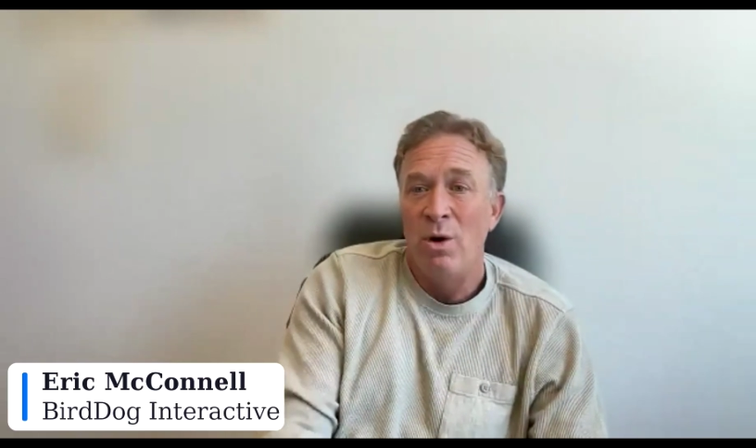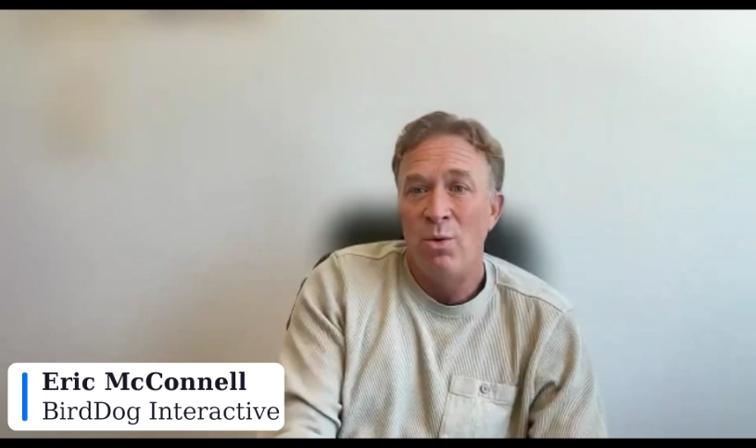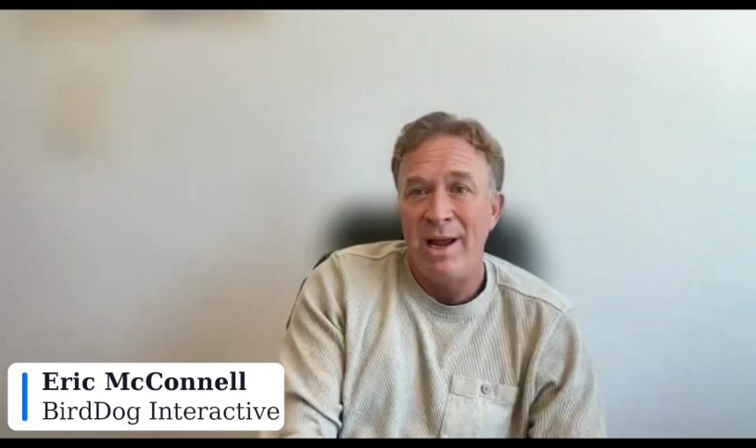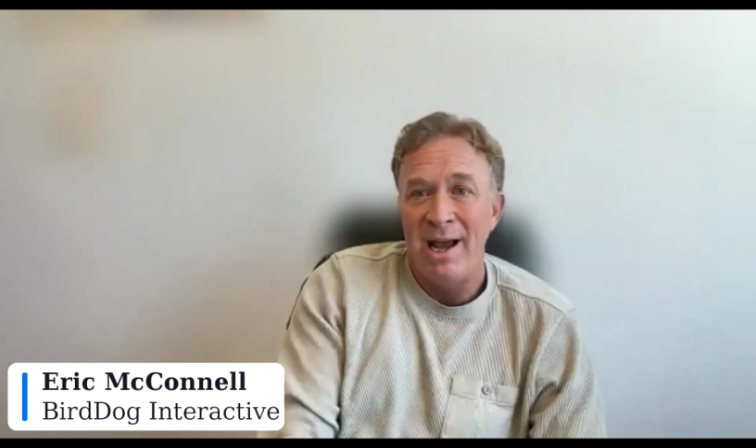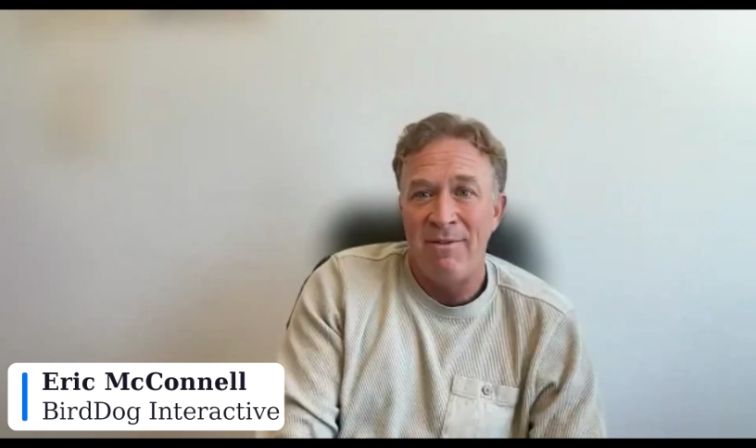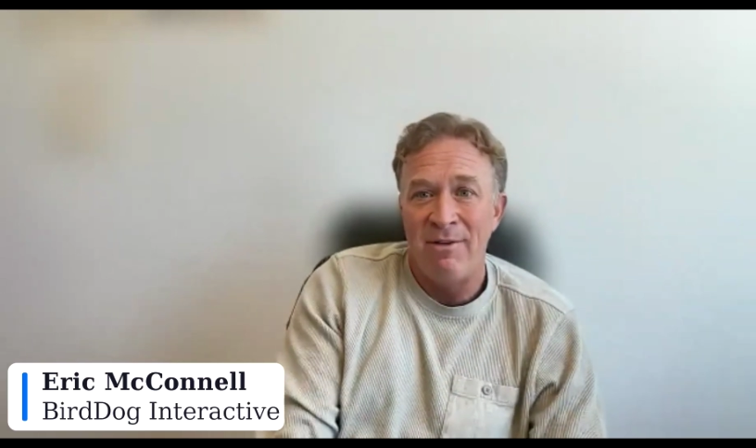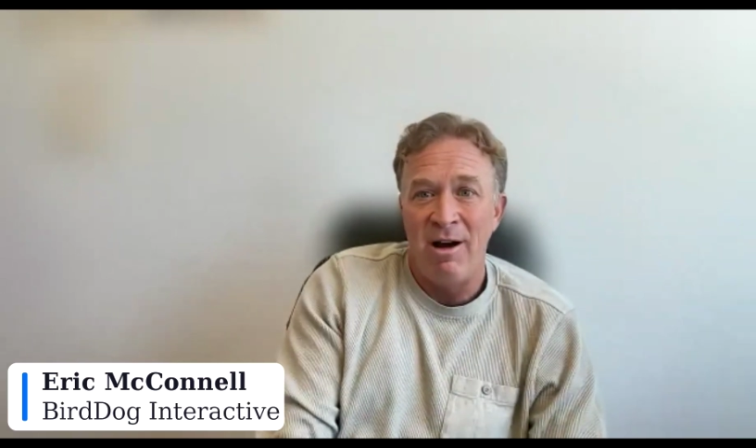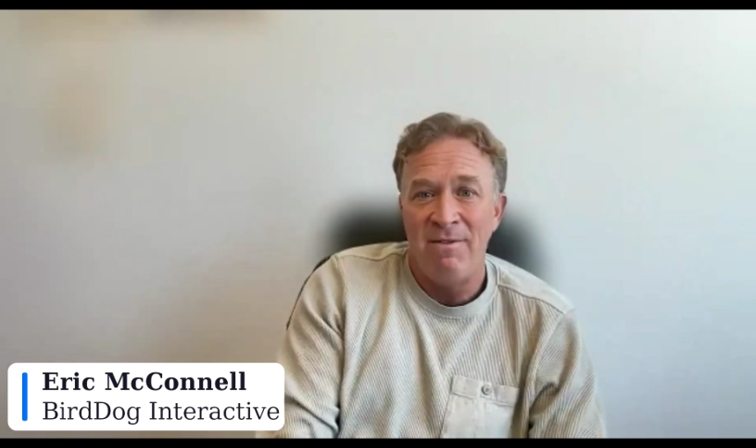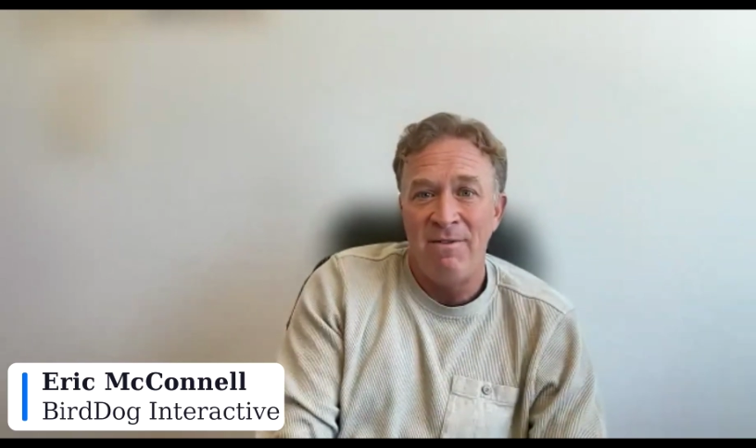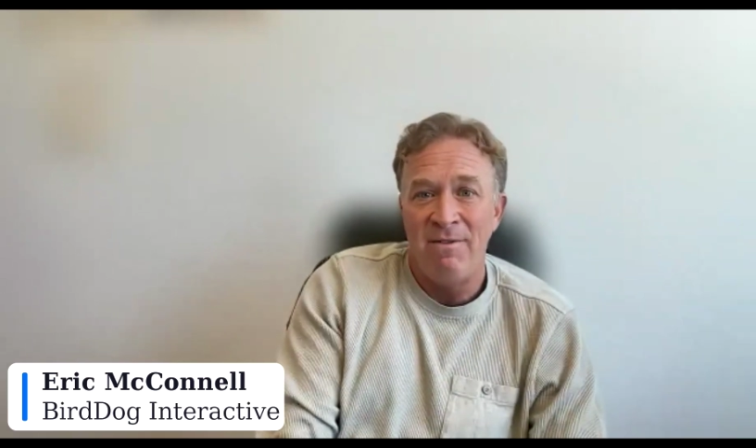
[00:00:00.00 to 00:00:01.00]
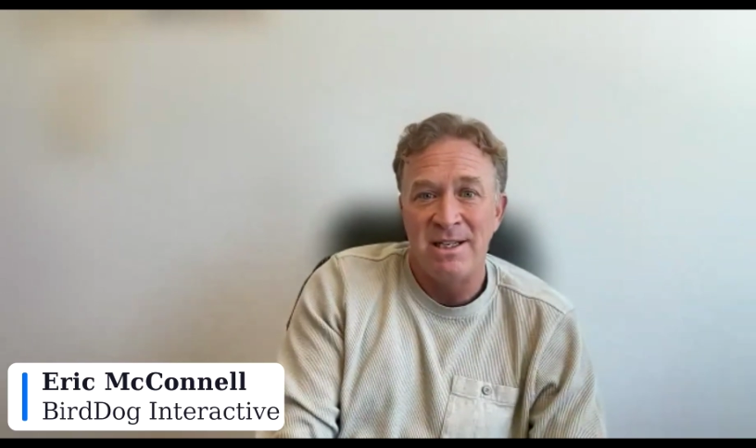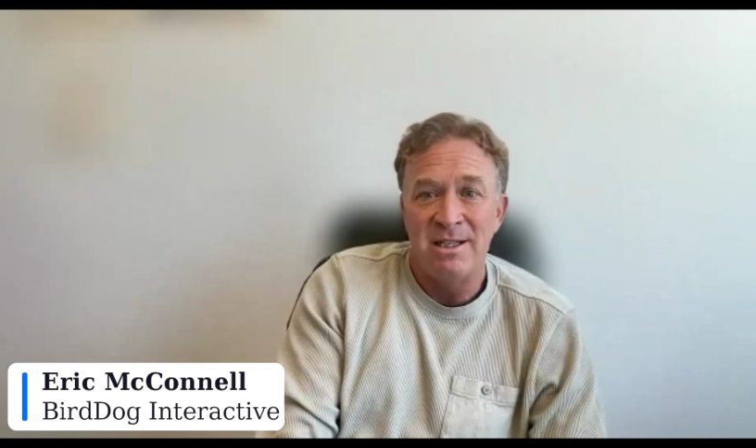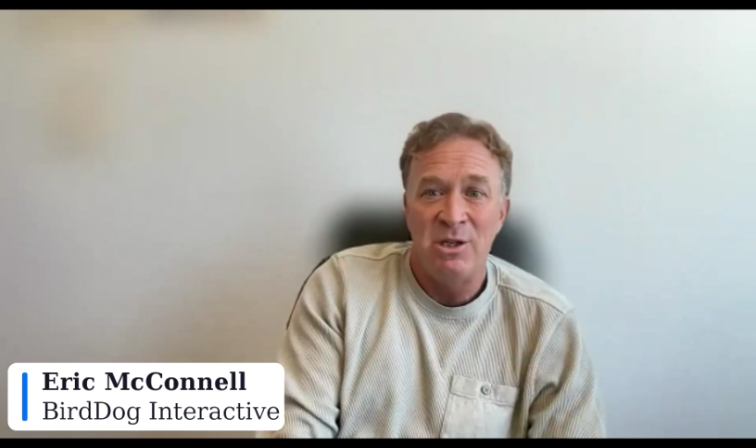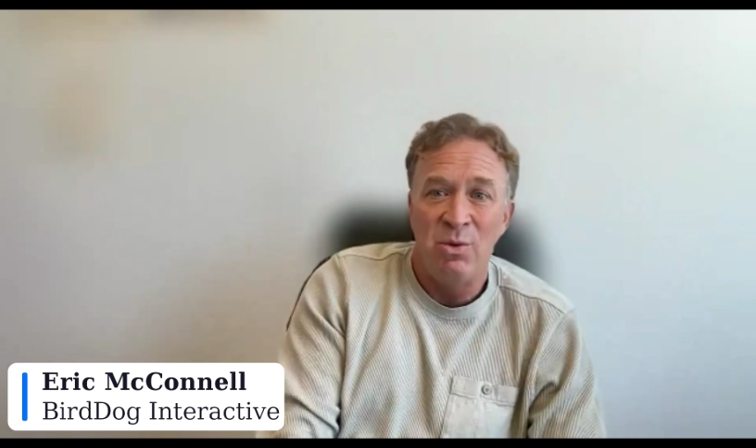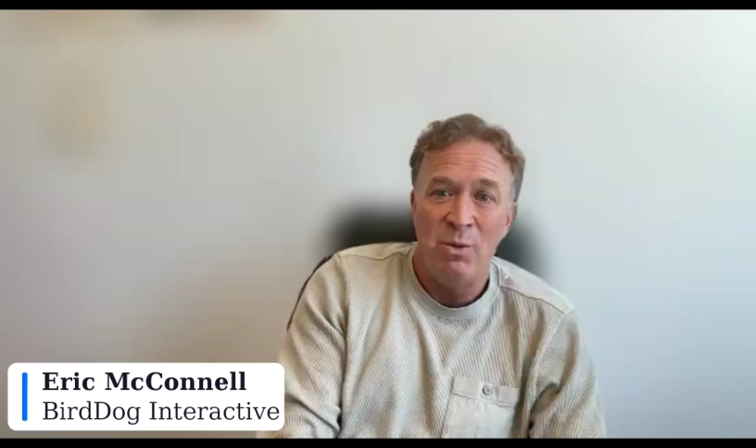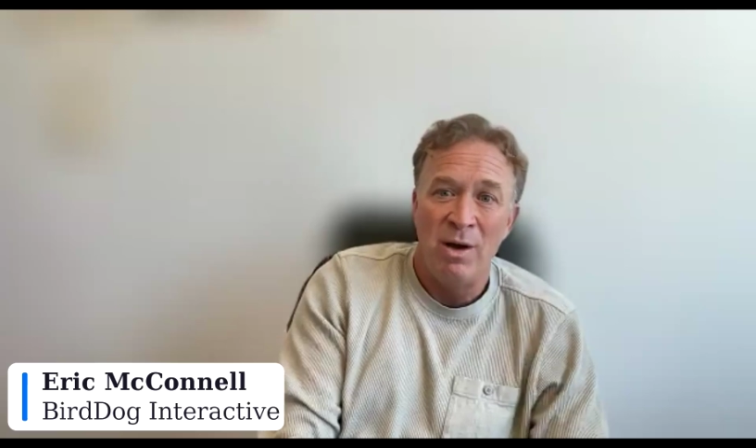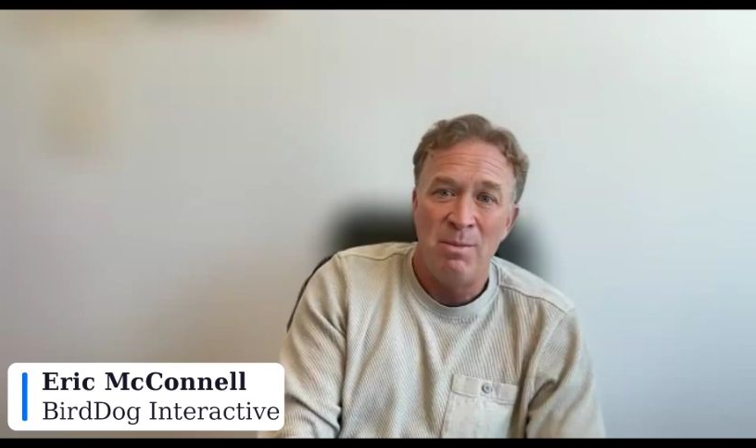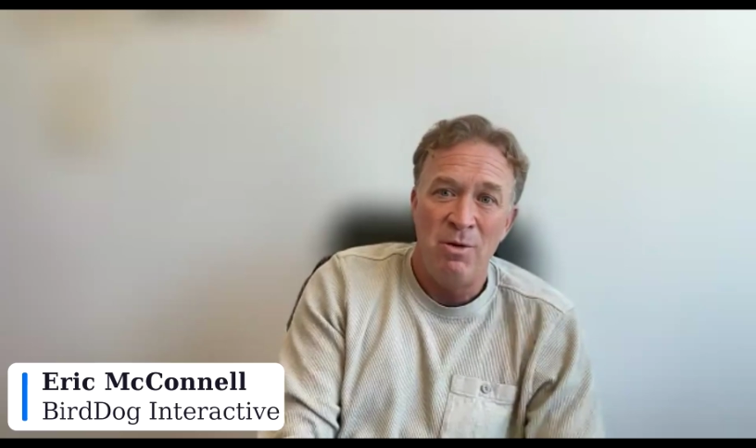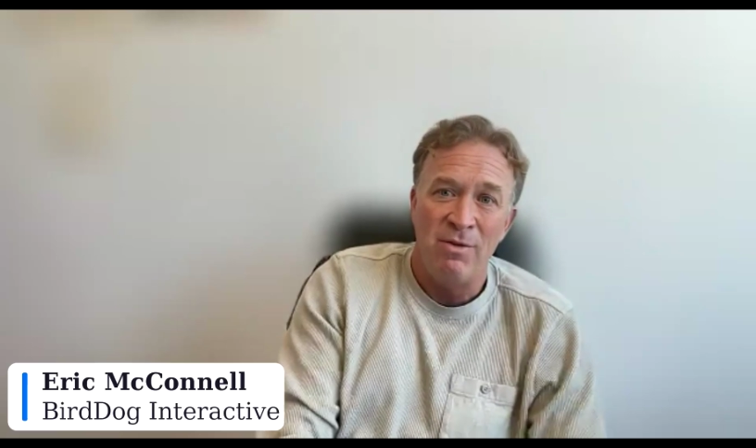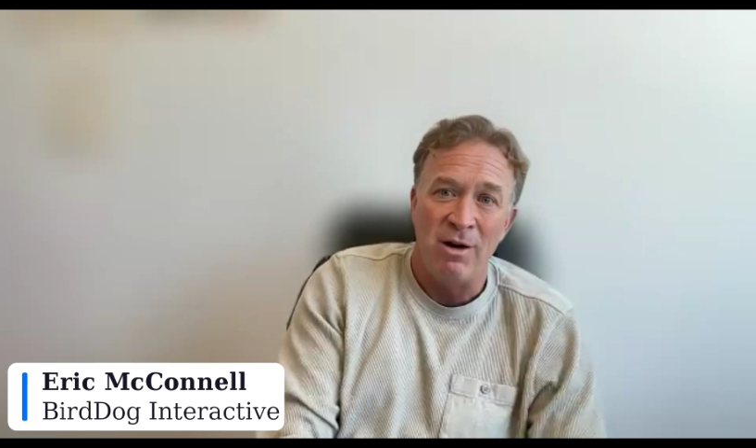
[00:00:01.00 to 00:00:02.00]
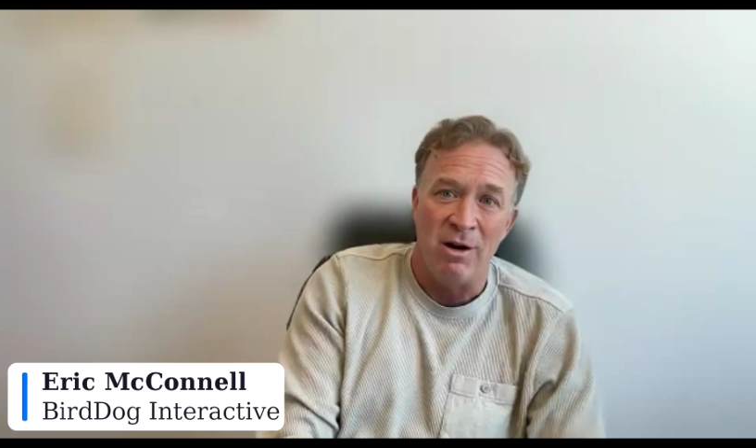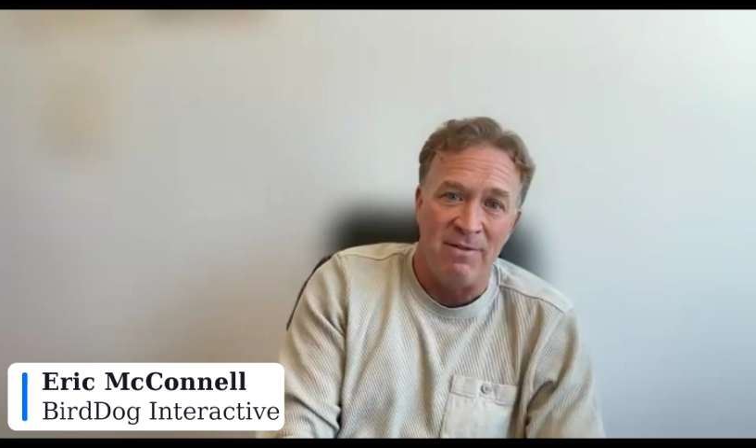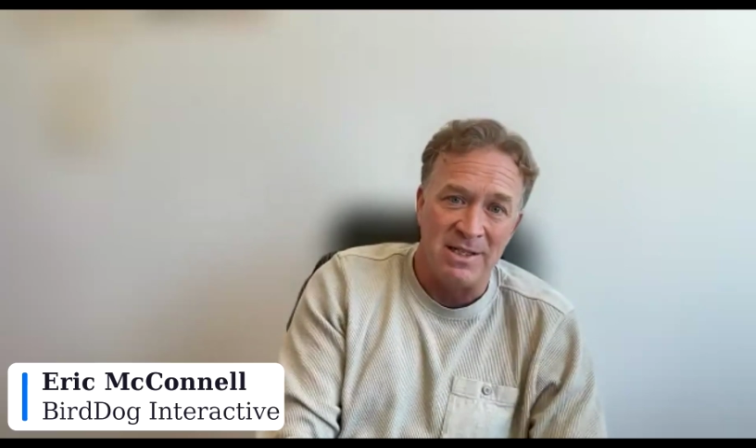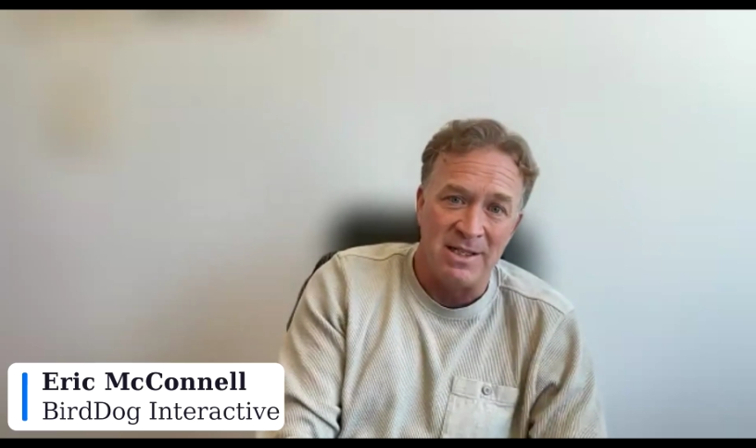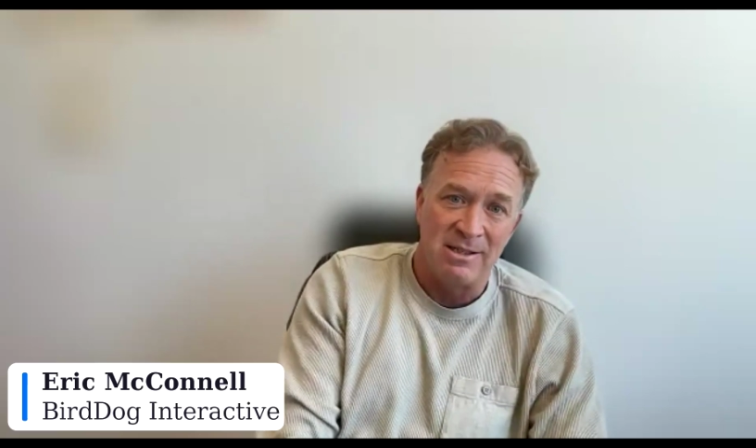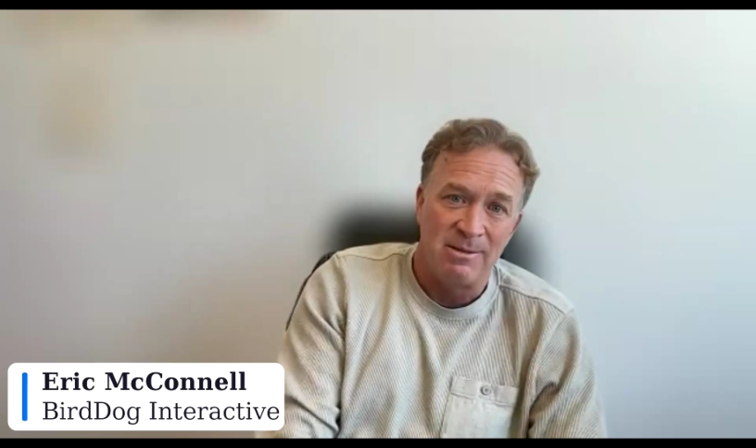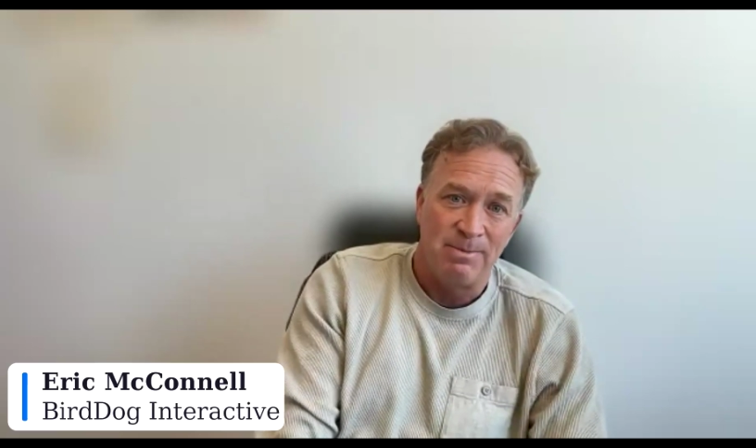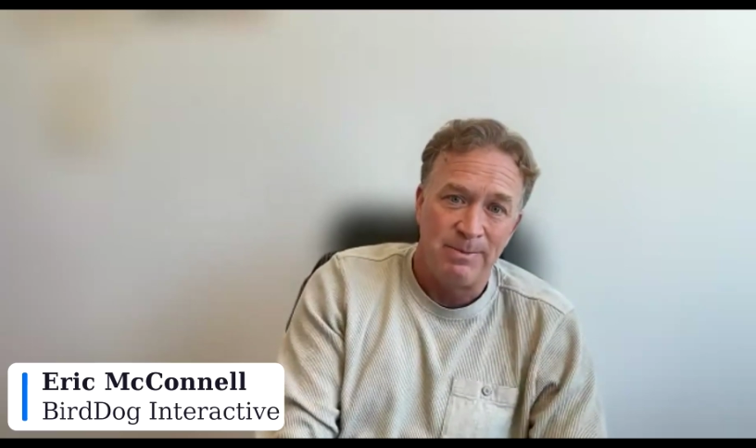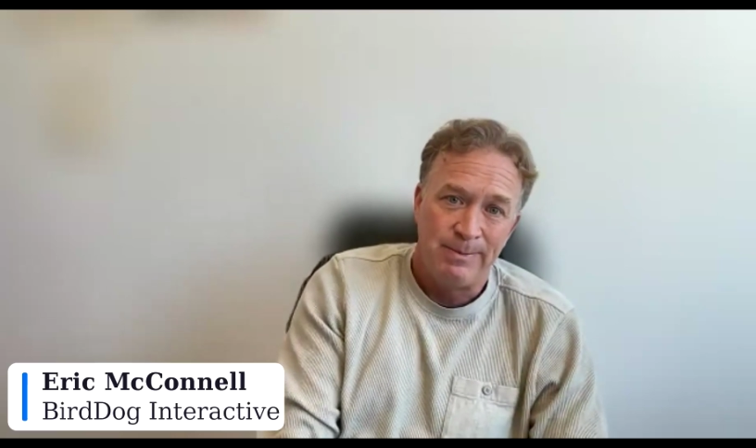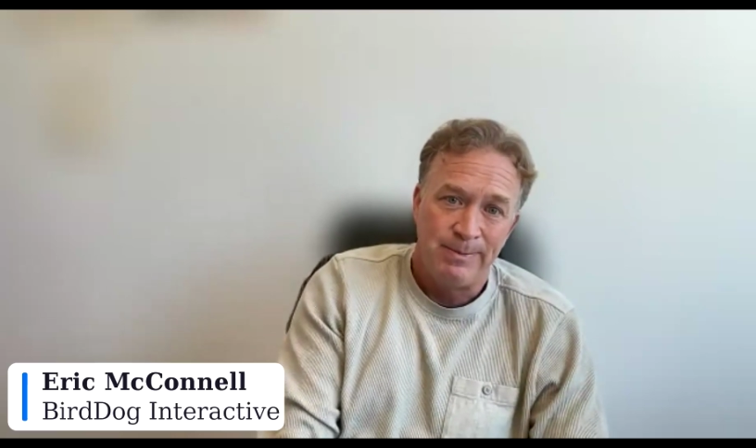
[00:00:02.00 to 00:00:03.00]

where we have our offices and do we want to move our offices?